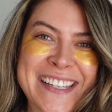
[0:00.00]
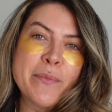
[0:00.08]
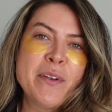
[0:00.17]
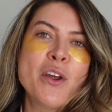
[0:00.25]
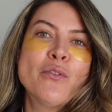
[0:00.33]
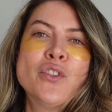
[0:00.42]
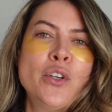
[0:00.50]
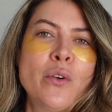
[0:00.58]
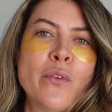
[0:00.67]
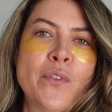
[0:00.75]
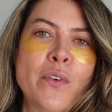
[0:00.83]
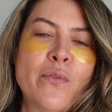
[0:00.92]
Let me know too
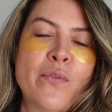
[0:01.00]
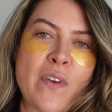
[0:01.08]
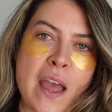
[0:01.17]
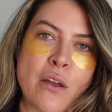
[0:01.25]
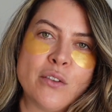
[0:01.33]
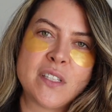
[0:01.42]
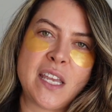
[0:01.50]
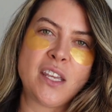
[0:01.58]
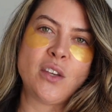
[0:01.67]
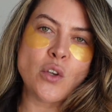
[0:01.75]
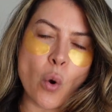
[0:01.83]
if you've found like